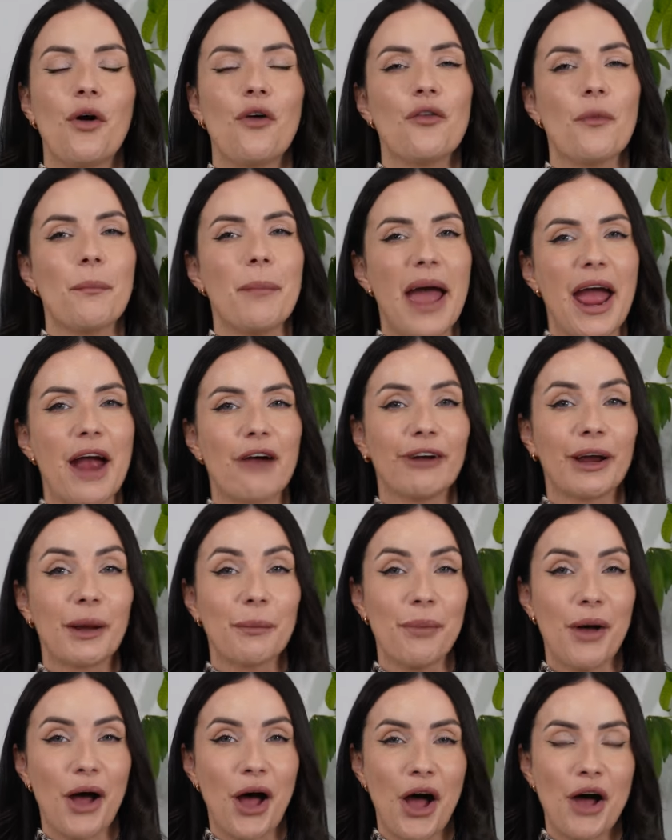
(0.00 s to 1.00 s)
of
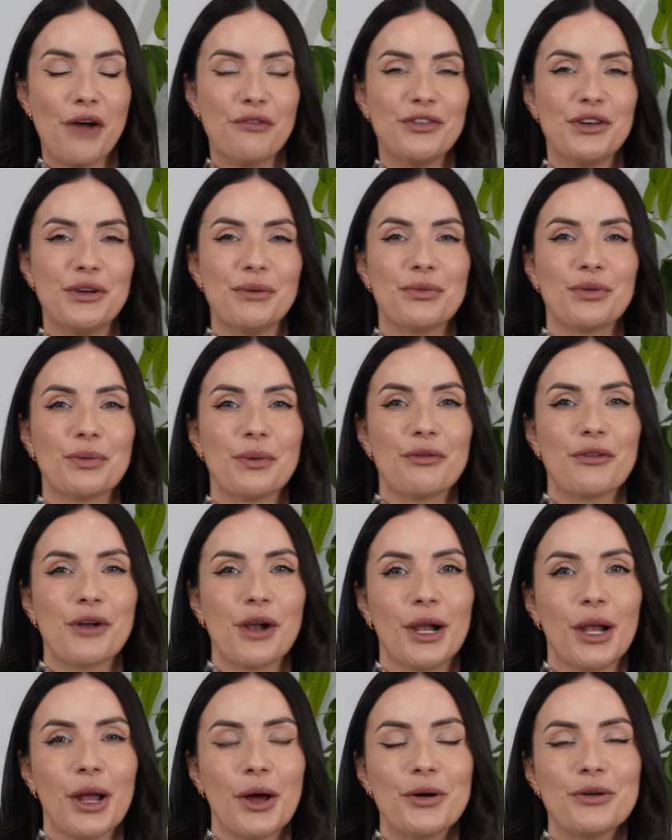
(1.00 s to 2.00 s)
pairing perfumes with
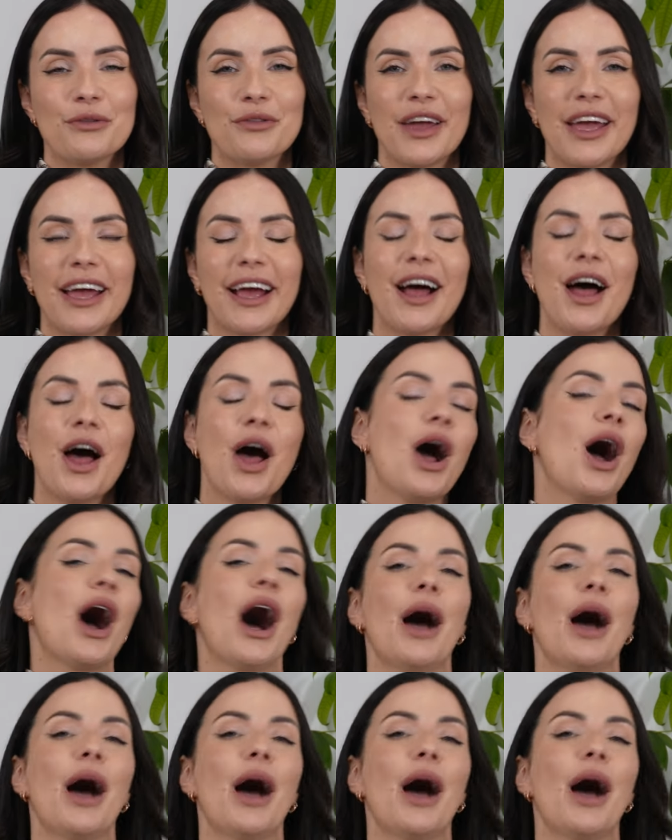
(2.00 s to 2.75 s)
clothing?